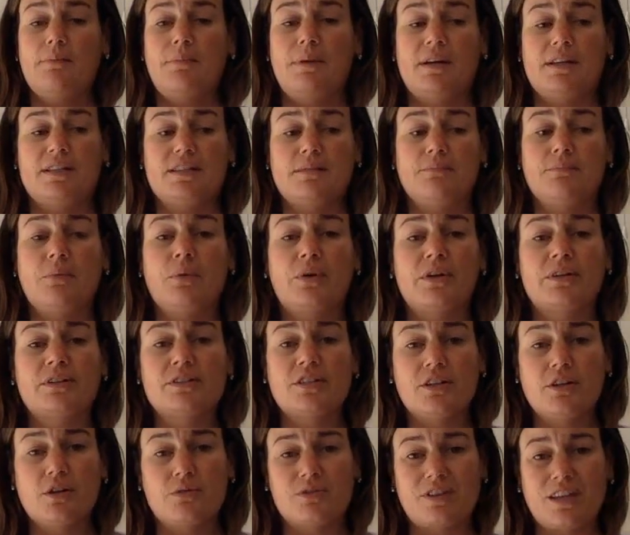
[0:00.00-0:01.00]
But it's
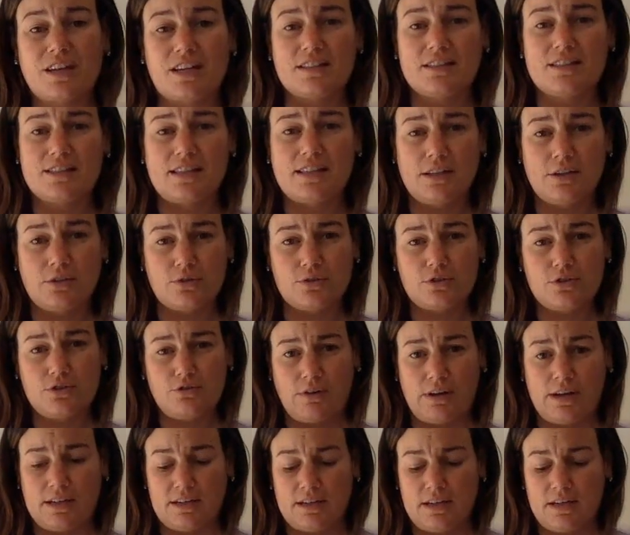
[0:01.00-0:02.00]
important to note that it's
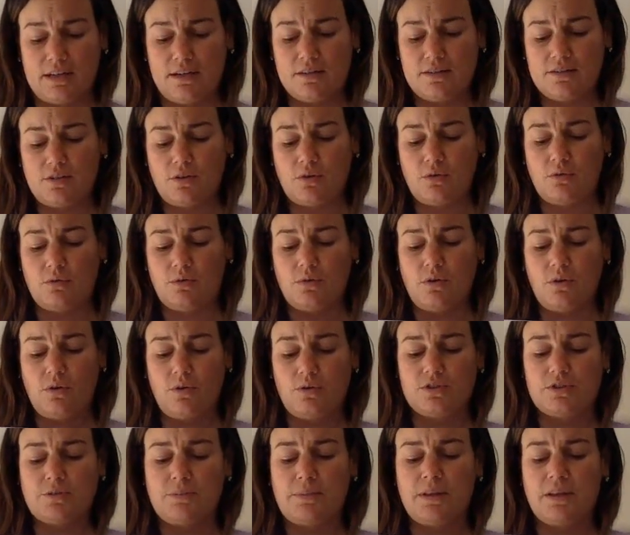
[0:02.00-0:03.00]
single-stranded. So
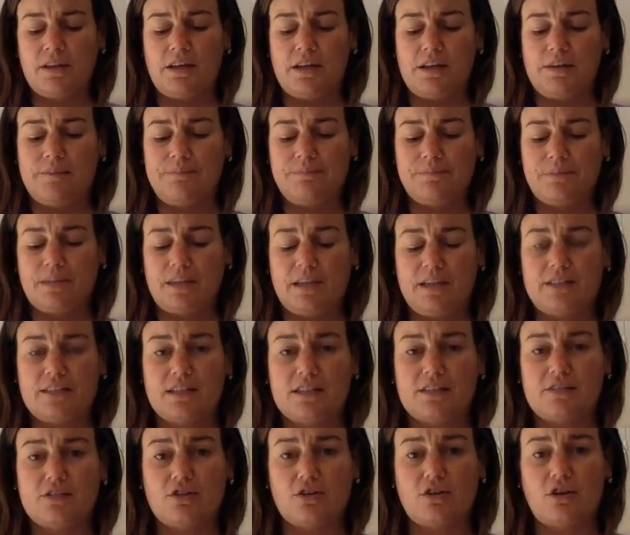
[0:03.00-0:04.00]
ultimately, it
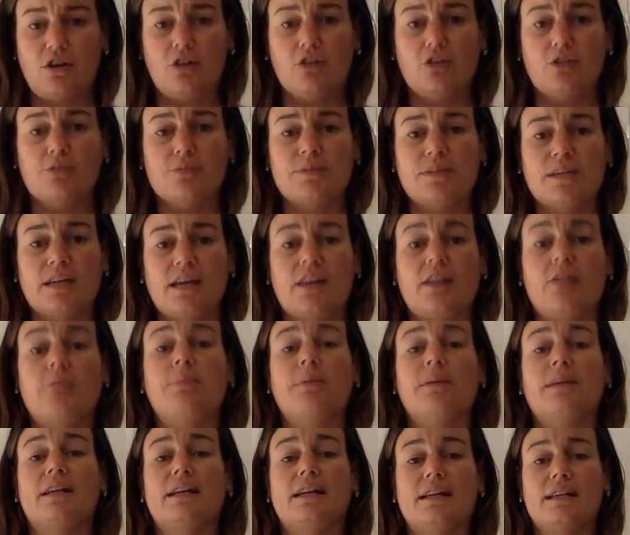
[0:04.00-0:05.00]
does look all looped together,
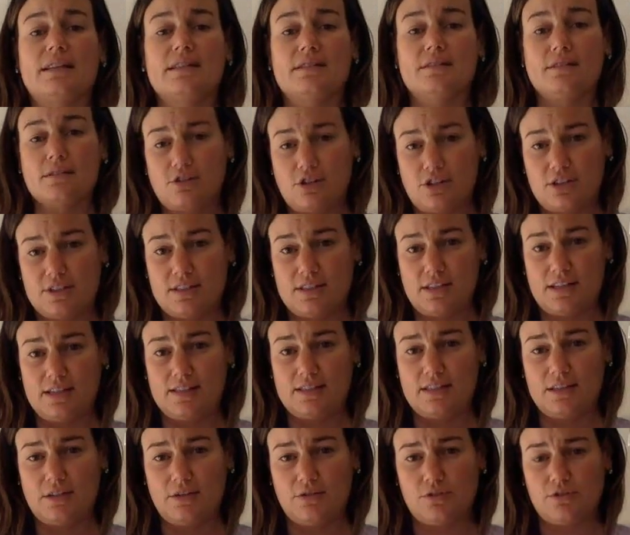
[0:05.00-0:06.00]
but it is just a
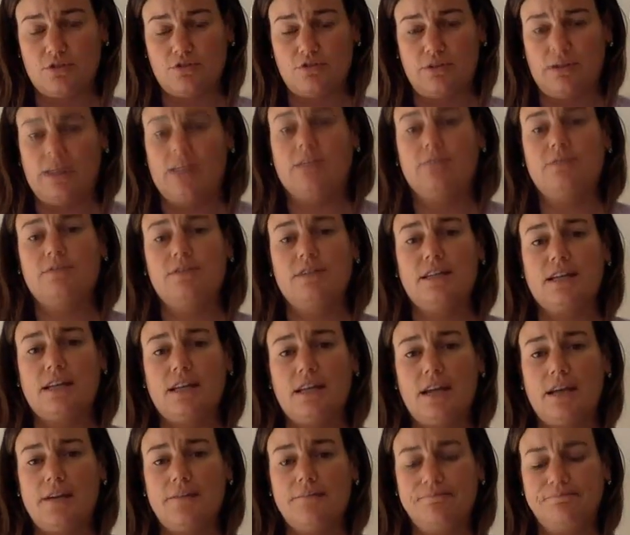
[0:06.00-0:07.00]
single strand of
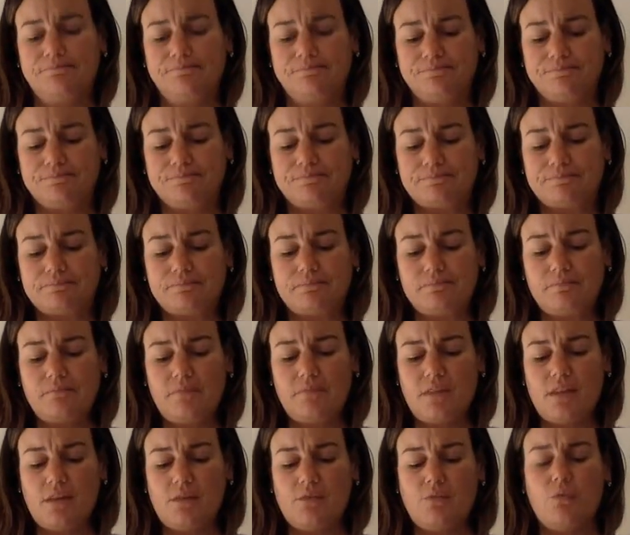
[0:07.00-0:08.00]
DNA,
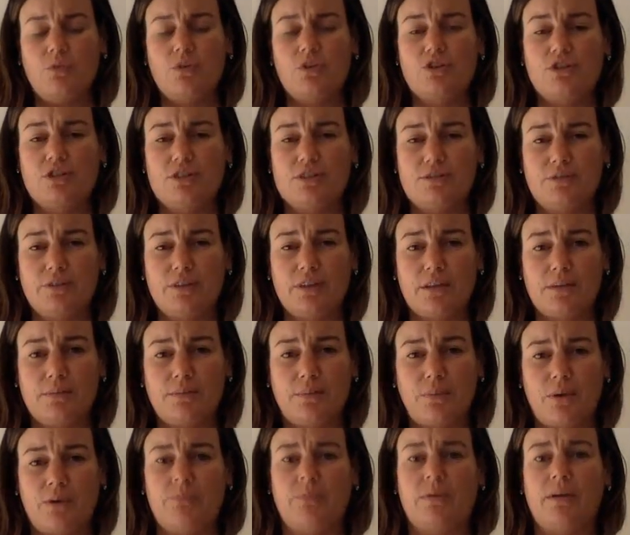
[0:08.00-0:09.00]
which is really
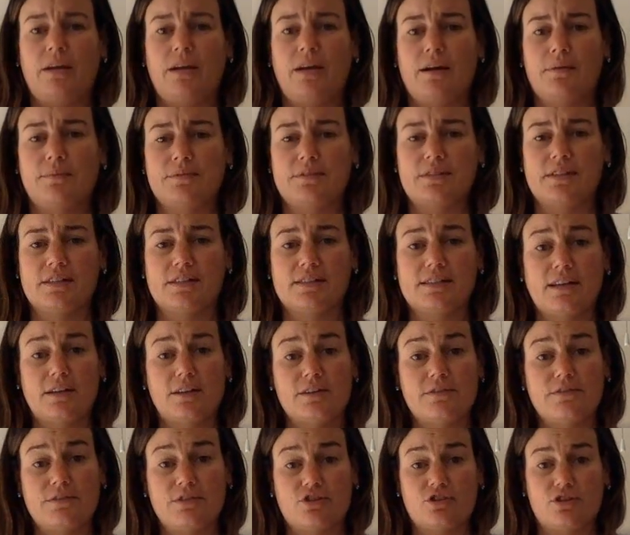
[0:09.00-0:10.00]
important when it comes to
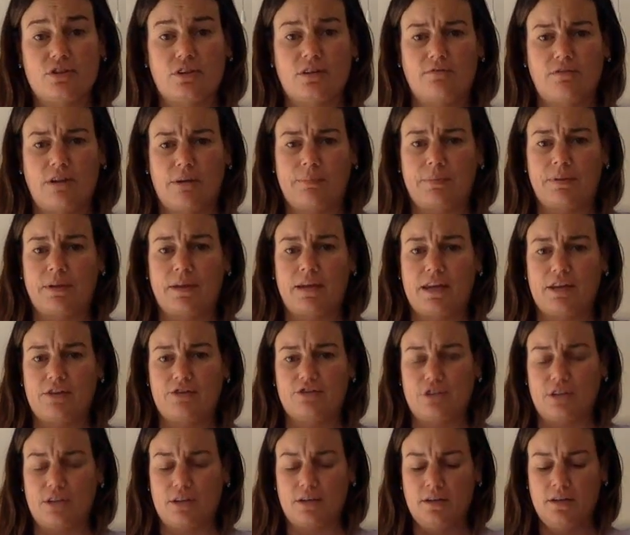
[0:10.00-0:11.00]
cell division and
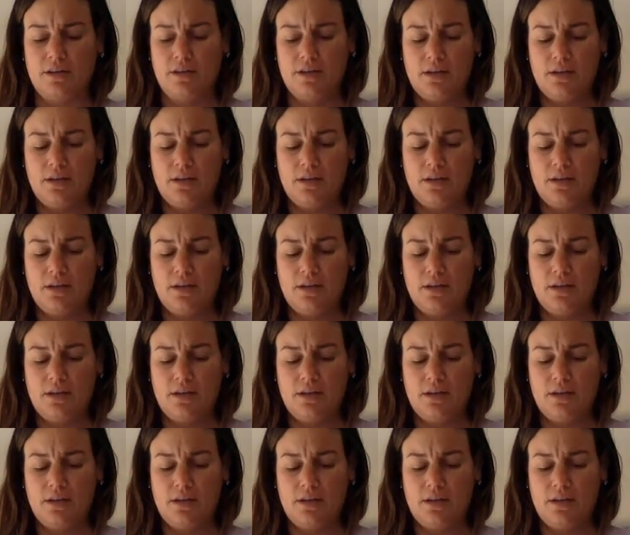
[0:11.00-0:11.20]
replication.